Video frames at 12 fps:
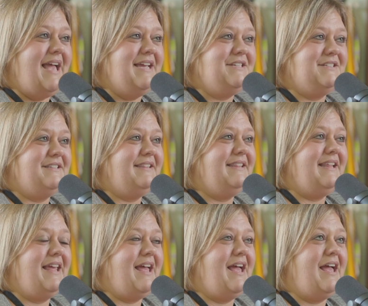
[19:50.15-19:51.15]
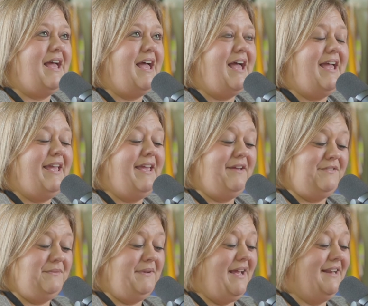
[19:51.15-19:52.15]
I have
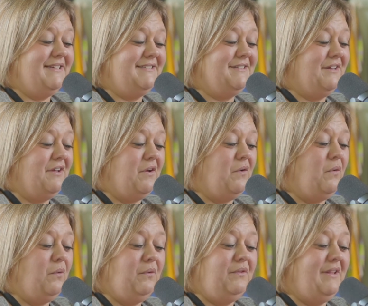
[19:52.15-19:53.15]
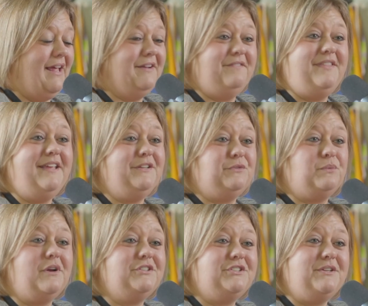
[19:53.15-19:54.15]
to be honest, a whole lot of things
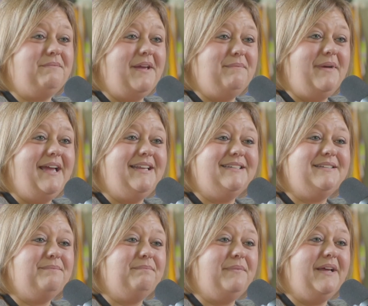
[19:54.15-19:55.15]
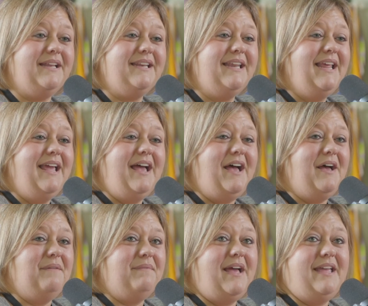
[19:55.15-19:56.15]
rush to my mind, but
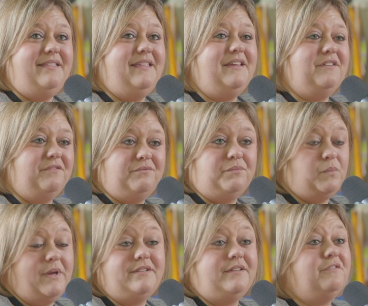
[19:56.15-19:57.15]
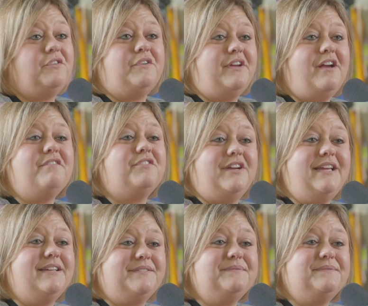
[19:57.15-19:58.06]
I think of Racing for Recovery.